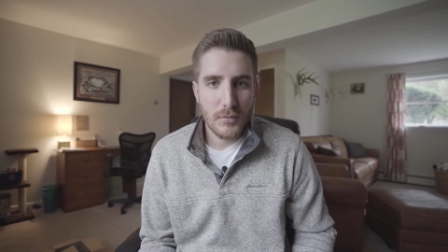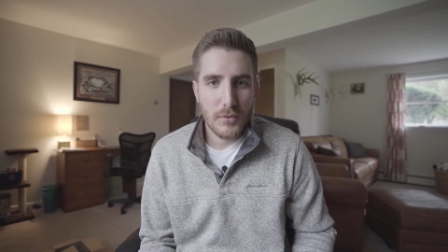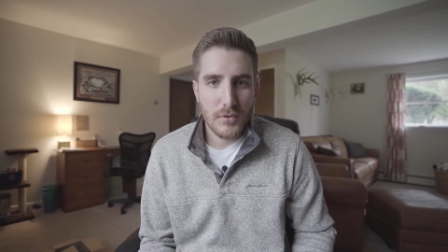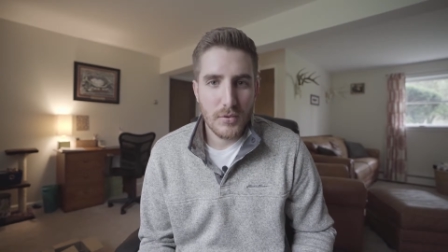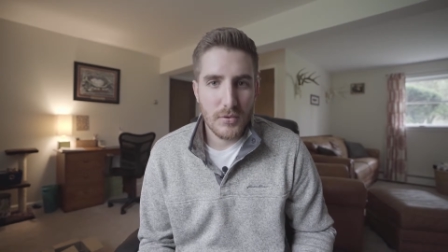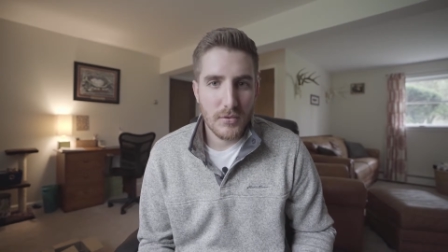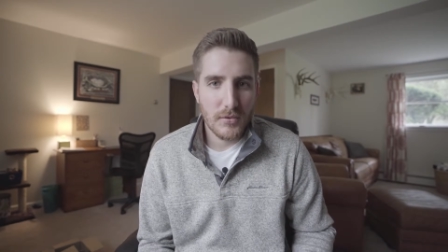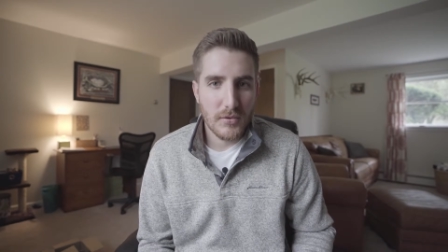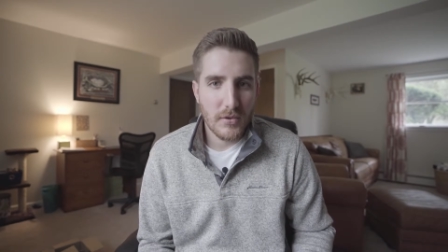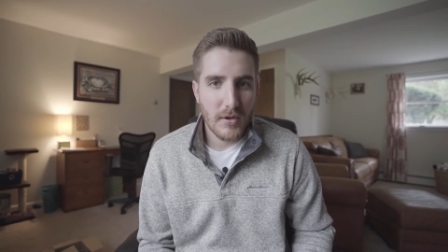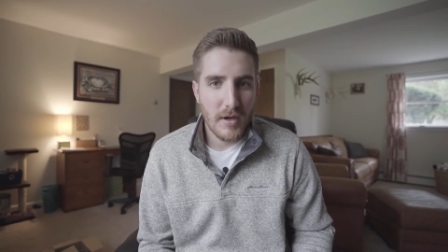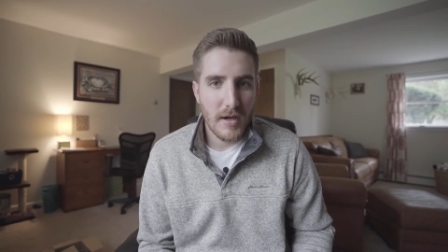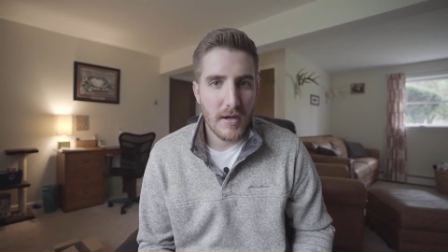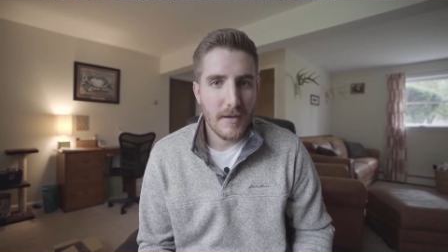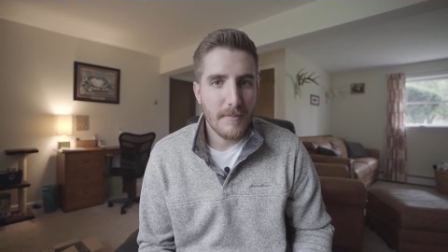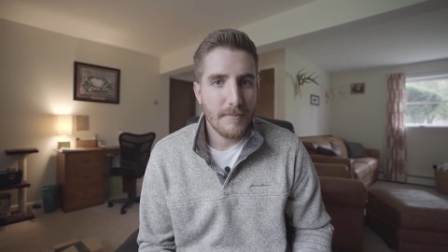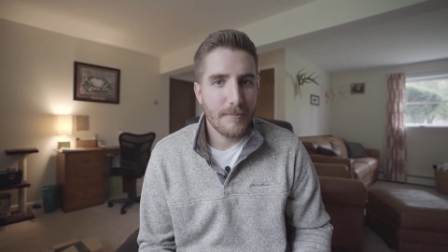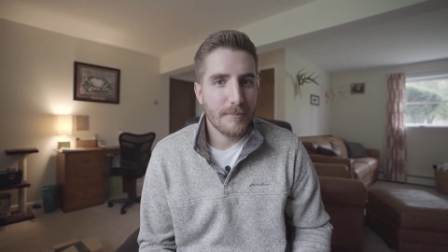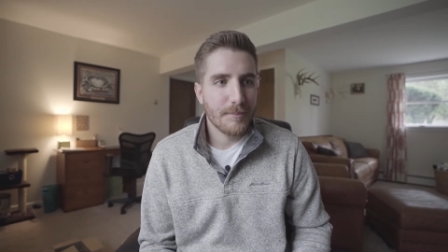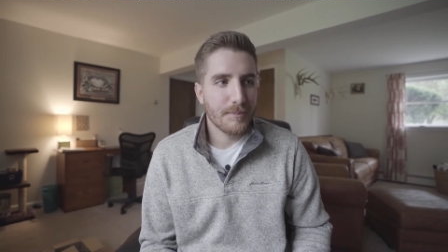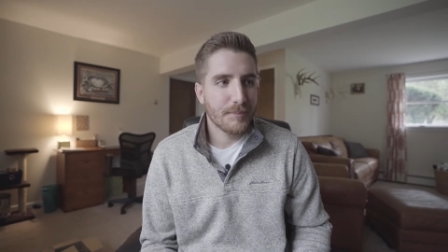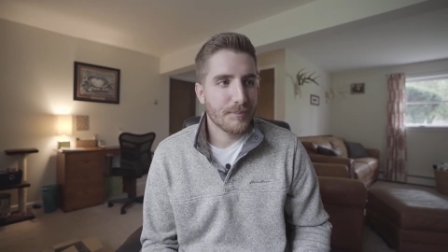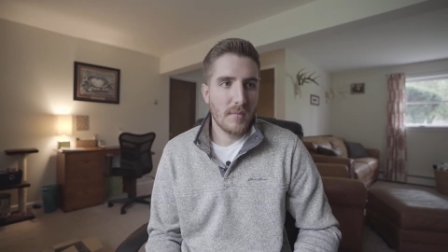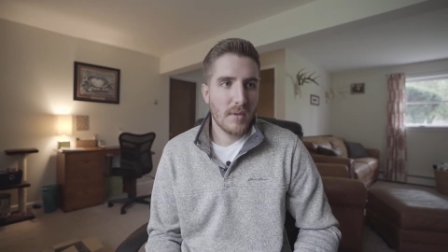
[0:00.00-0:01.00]
which was great.
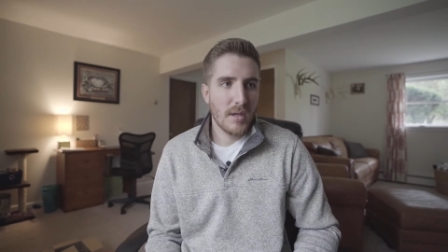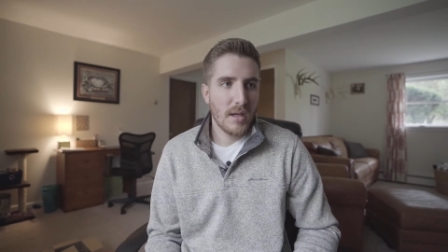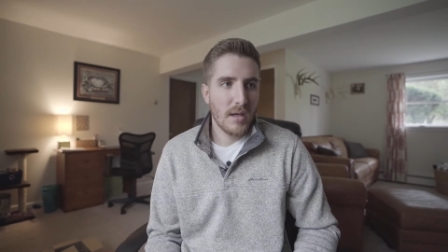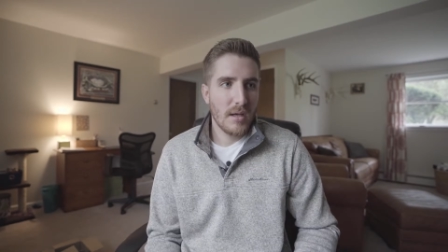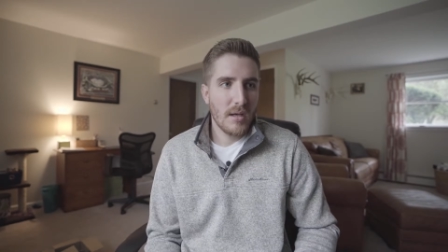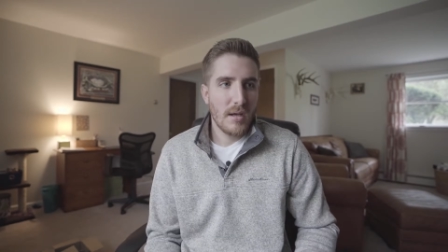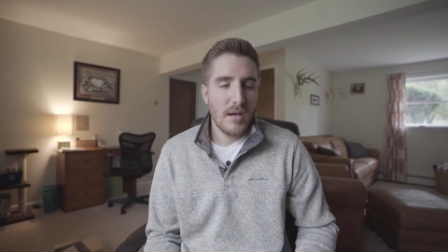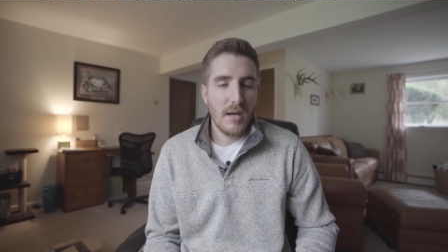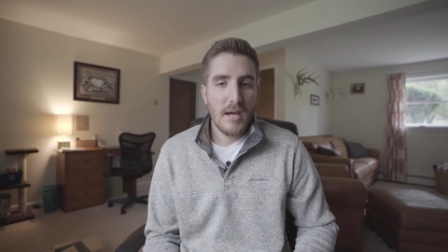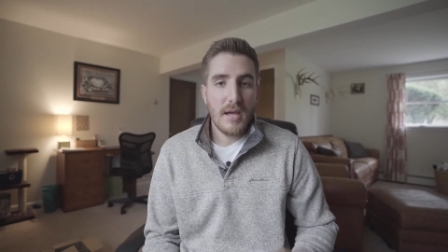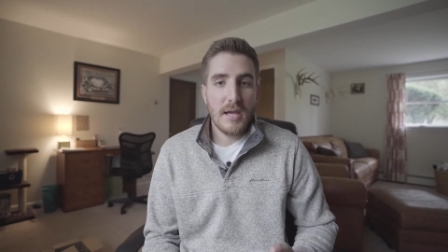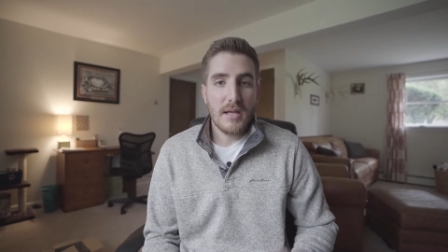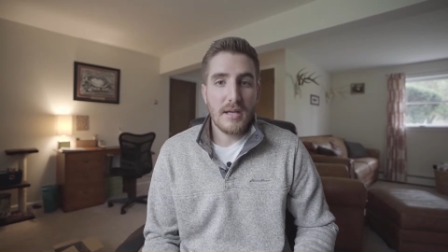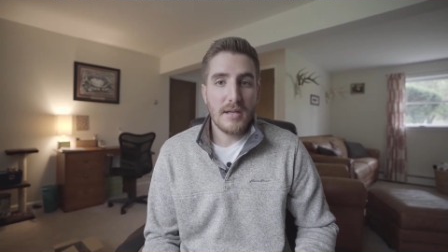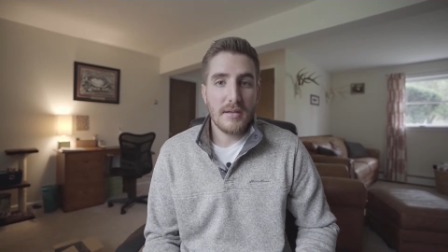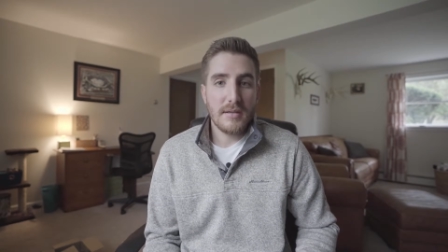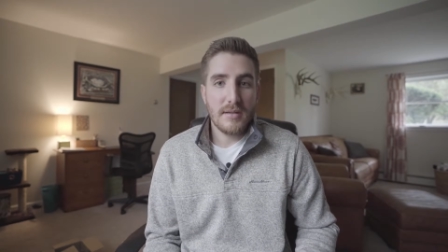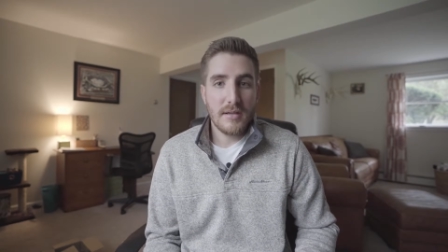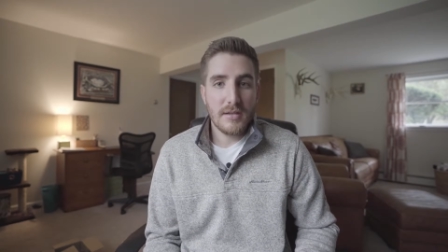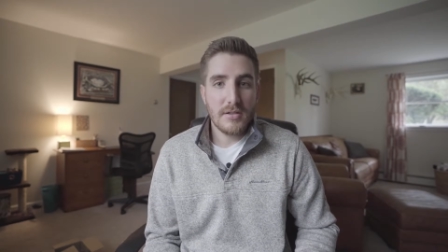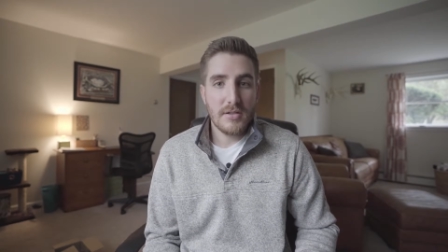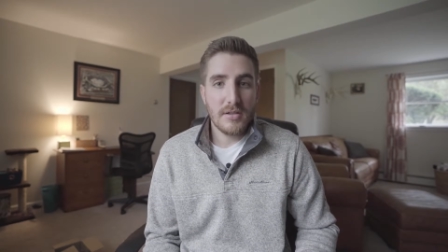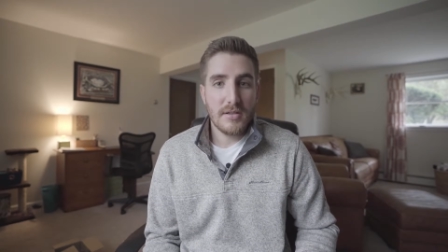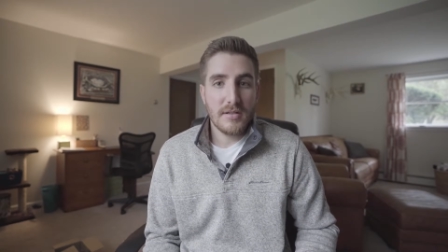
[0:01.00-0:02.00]
In
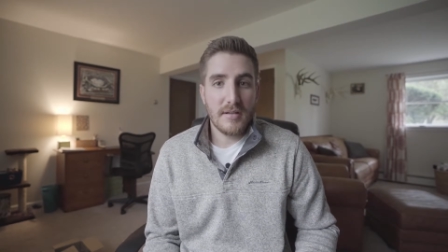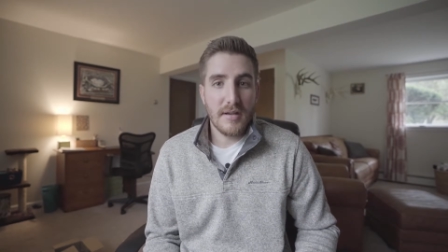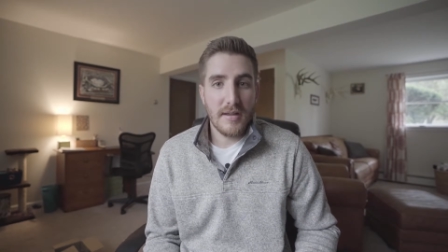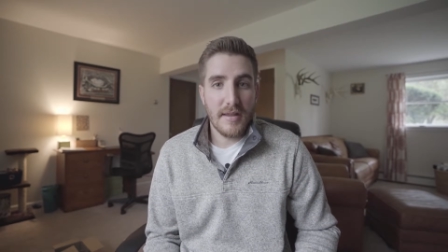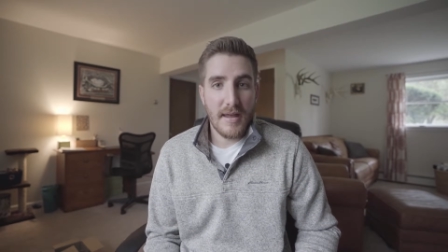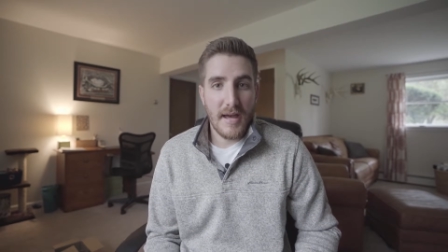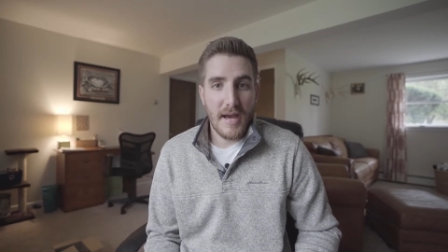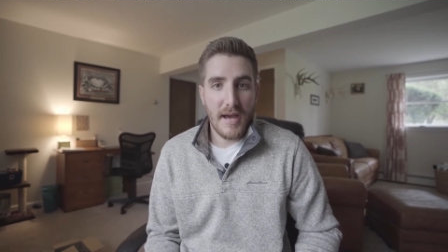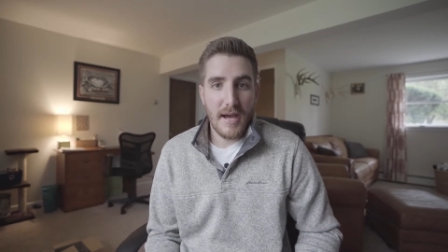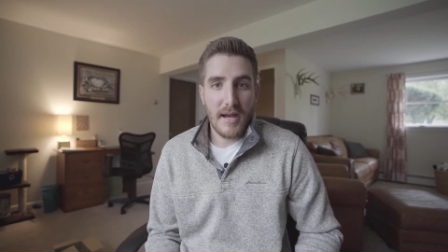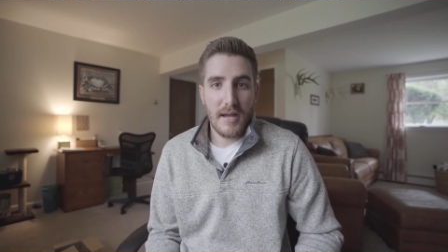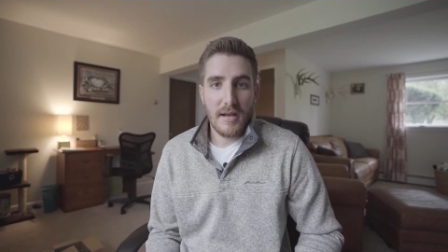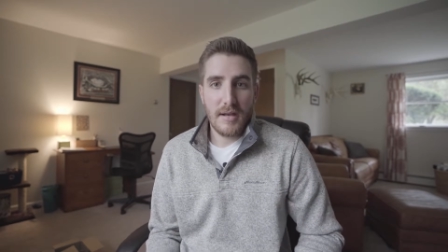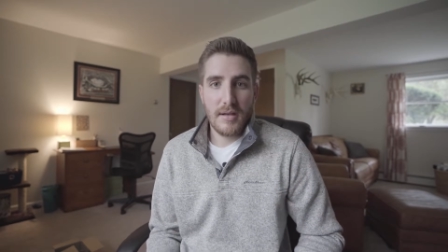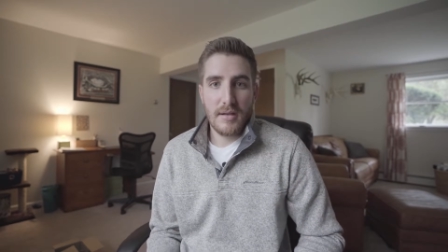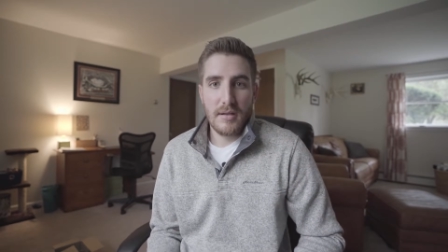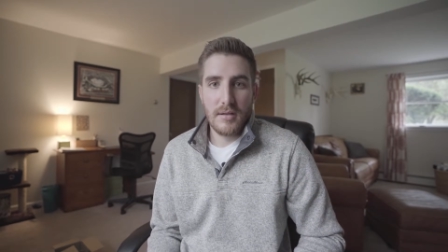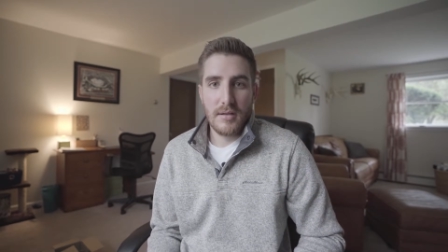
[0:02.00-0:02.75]
addition to that,